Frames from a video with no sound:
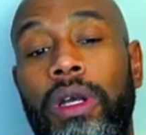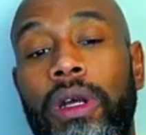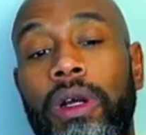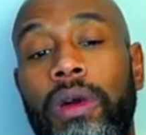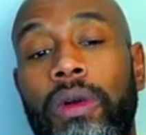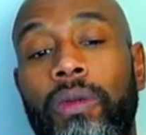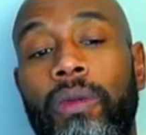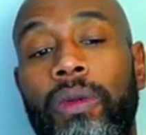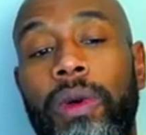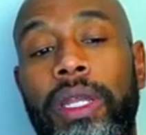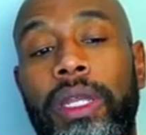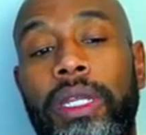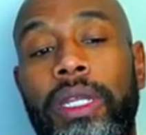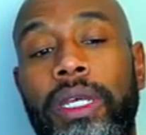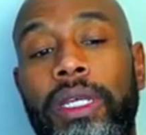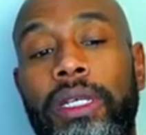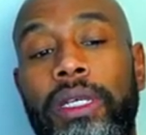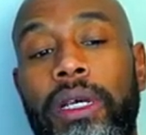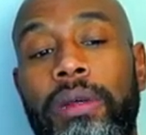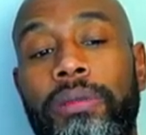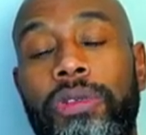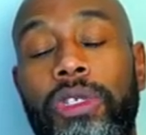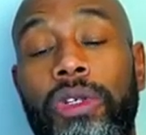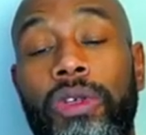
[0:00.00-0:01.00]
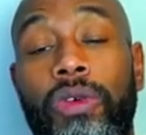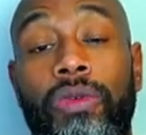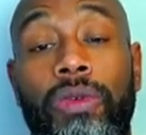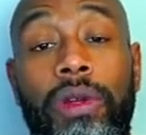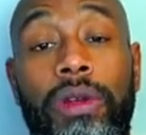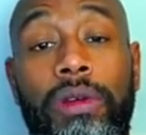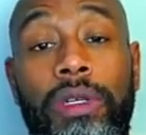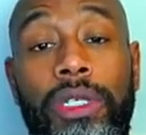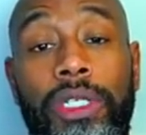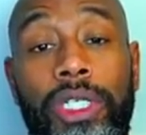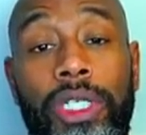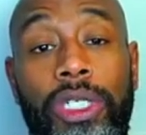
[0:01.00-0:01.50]
when it comes to
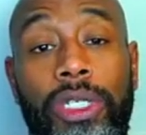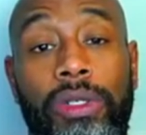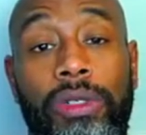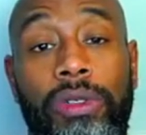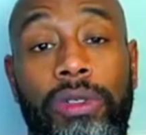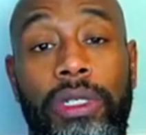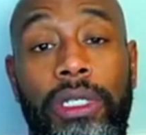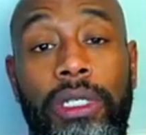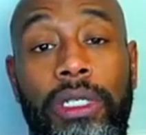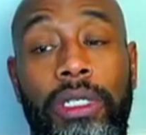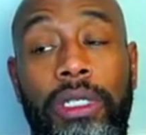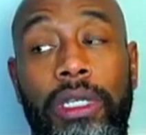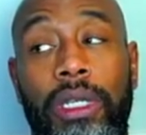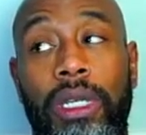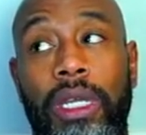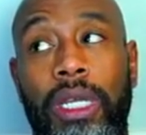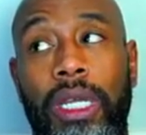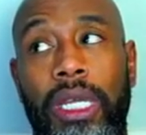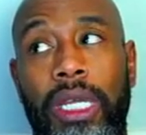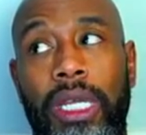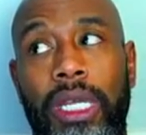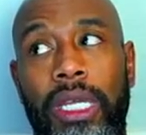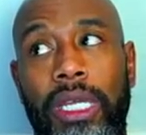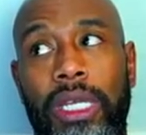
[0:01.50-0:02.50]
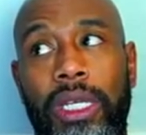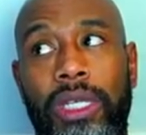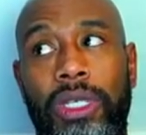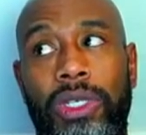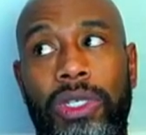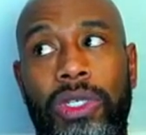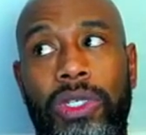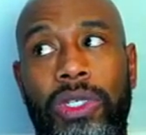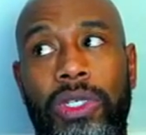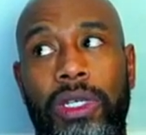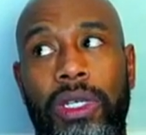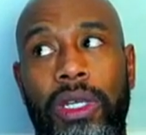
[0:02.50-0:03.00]
rearing children,
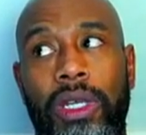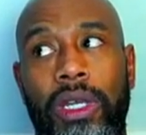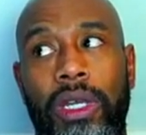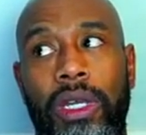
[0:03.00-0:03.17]
is